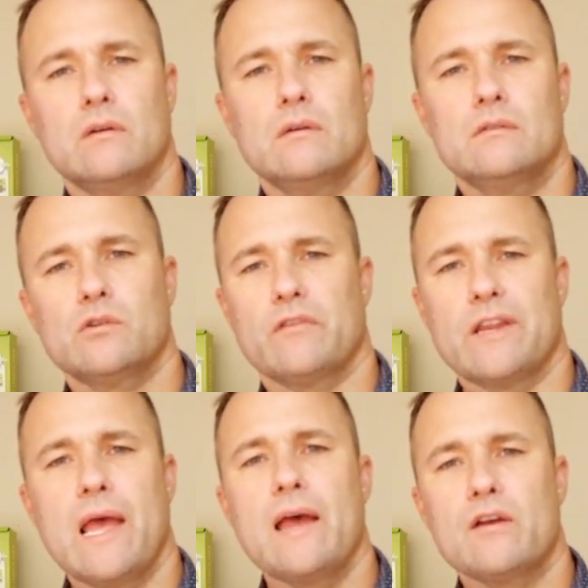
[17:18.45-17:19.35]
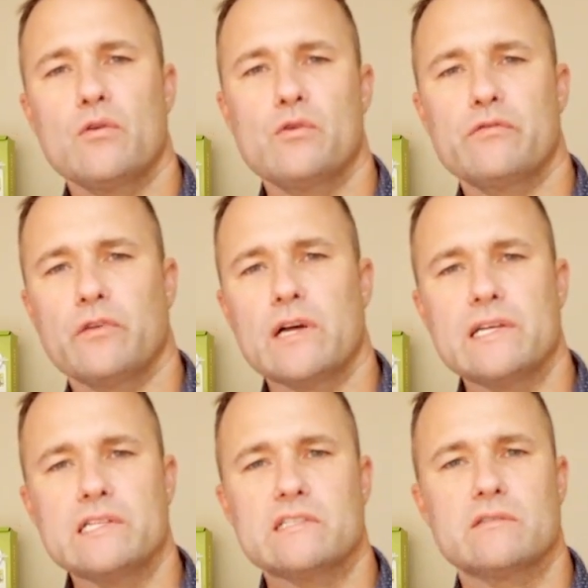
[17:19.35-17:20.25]
sort of an Echo
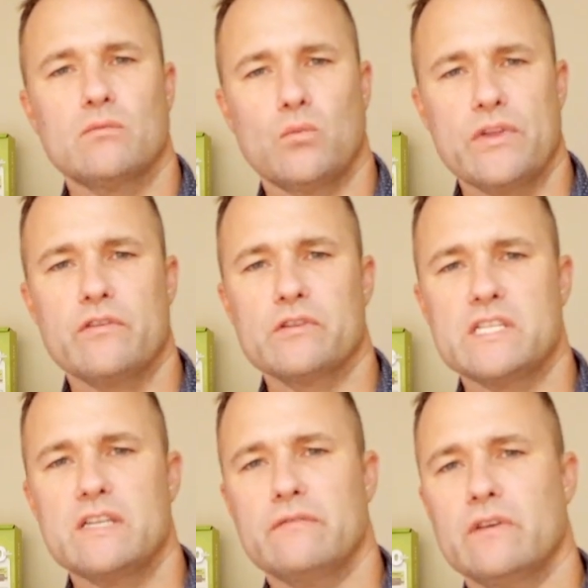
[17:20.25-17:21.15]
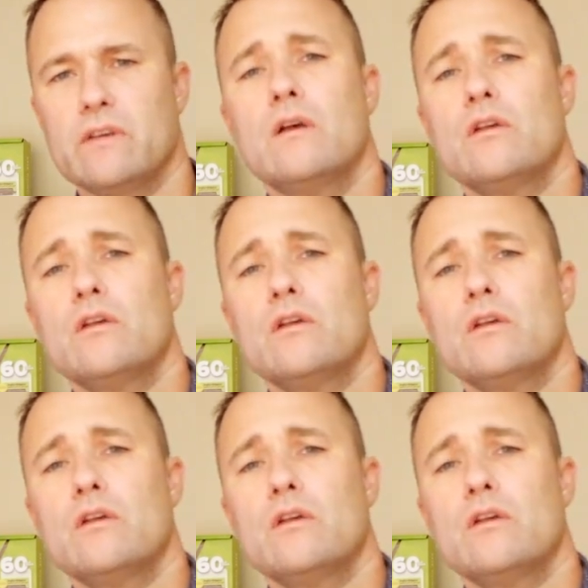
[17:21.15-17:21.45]
device with your TV.